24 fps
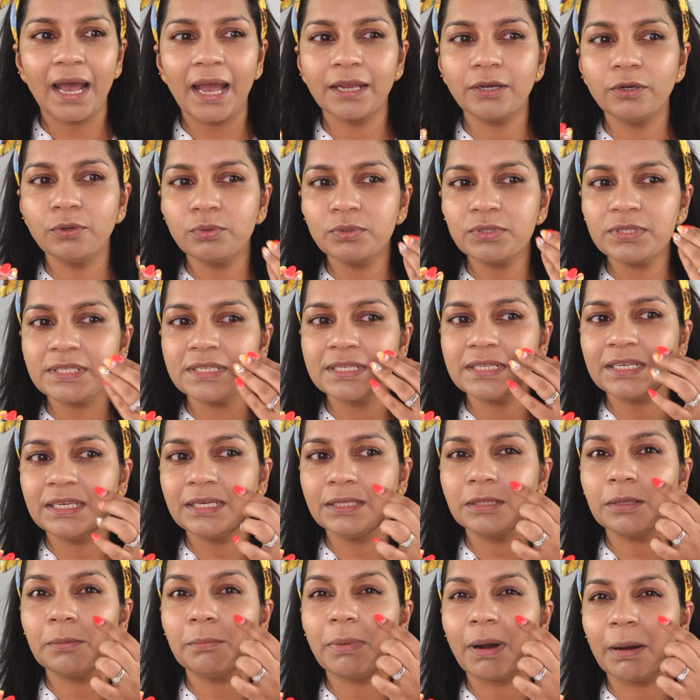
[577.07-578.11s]
I don't see
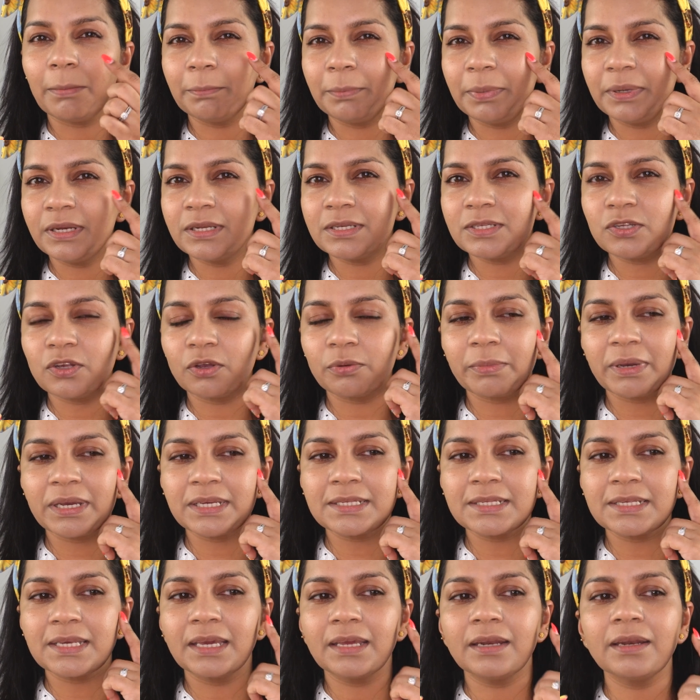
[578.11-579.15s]
the bumpiness on my
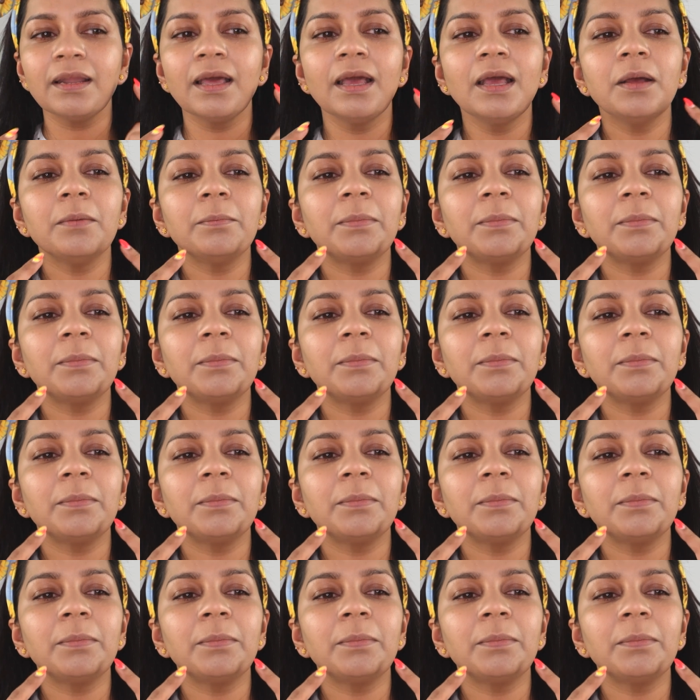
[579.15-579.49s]
skin,